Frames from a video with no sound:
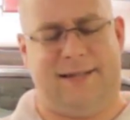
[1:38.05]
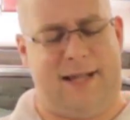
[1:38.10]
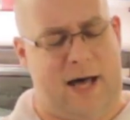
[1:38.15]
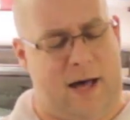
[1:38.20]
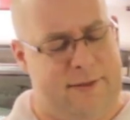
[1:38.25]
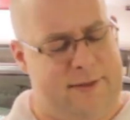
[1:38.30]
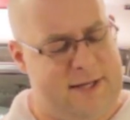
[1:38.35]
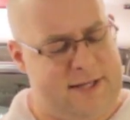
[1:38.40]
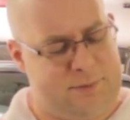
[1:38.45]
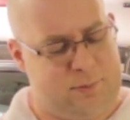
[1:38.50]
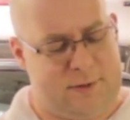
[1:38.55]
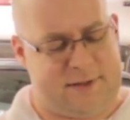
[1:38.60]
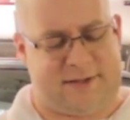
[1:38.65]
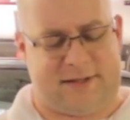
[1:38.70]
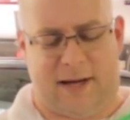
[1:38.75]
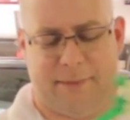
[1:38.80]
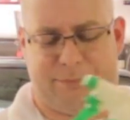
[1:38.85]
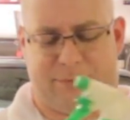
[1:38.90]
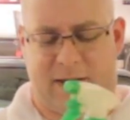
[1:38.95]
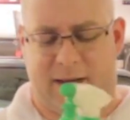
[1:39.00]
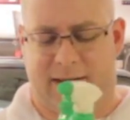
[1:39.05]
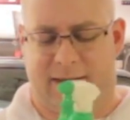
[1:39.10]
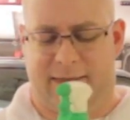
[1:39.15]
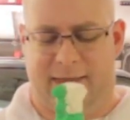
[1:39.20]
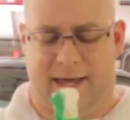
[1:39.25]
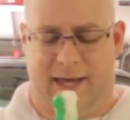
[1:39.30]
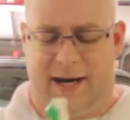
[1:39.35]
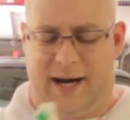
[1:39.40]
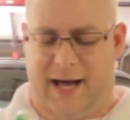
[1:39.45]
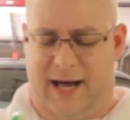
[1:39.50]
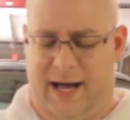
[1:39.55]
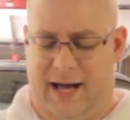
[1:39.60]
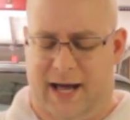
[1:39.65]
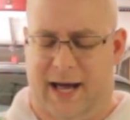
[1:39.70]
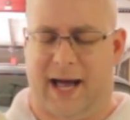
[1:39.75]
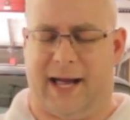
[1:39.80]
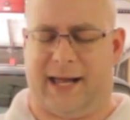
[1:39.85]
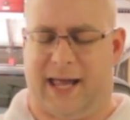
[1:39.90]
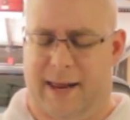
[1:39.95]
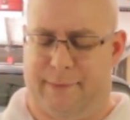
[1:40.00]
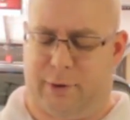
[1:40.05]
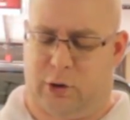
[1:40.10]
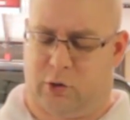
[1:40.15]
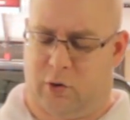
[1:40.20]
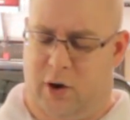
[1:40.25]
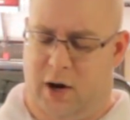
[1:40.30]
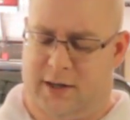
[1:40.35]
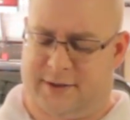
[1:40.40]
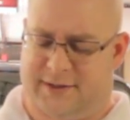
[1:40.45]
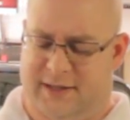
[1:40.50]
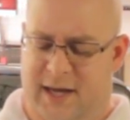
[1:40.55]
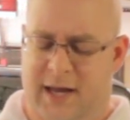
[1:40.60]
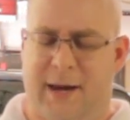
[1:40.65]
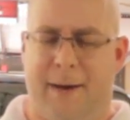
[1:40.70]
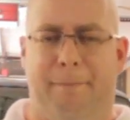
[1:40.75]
Now, this was something that I came across